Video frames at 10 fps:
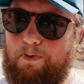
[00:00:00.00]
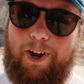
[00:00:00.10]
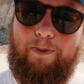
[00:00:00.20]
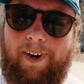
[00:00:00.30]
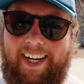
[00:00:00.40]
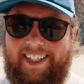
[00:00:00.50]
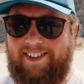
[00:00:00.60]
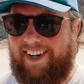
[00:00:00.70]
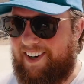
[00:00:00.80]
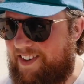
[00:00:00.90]
pretty windy, so
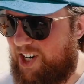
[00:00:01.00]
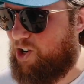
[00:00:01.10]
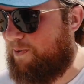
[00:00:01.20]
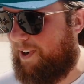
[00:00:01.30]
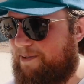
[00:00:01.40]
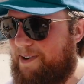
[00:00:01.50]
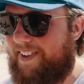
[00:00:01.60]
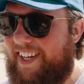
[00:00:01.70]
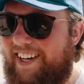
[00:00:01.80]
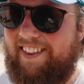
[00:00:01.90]
I don't even know if we're gonna be able
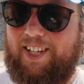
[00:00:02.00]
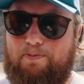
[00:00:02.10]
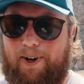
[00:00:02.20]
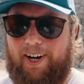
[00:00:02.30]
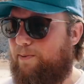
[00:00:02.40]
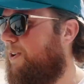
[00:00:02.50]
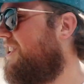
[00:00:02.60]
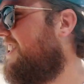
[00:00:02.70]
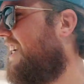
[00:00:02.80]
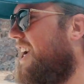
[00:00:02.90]
to hear this, but we're
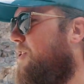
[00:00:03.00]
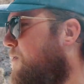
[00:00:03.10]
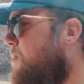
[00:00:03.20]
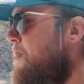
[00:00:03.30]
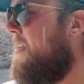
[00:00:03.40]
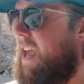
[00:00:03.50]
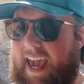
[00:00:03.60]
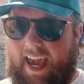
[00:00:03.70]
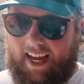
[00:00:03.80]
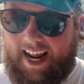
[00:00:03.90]
just kind of
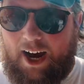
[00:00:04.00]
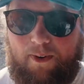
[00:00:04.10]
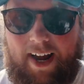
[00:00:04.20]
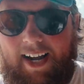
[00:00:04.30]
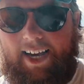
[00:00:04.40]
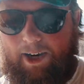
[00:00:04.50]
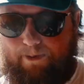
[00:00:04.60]
hanging out right now.